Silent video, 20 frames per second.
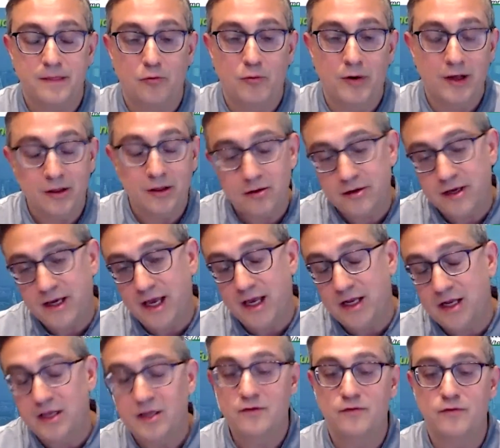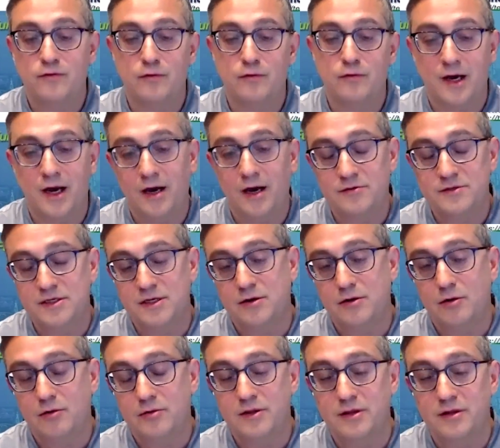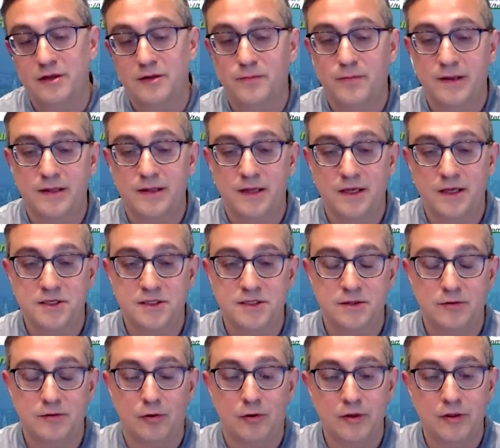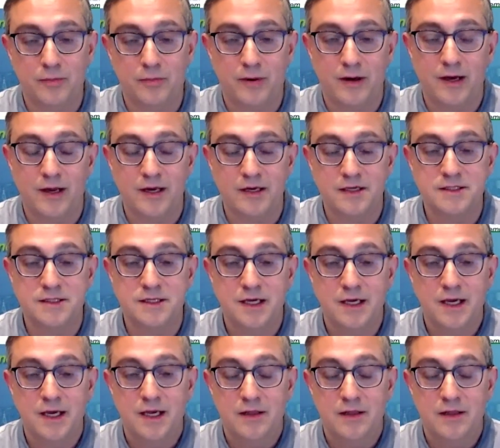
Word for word: well-located for housing hotels, but they just, all the products,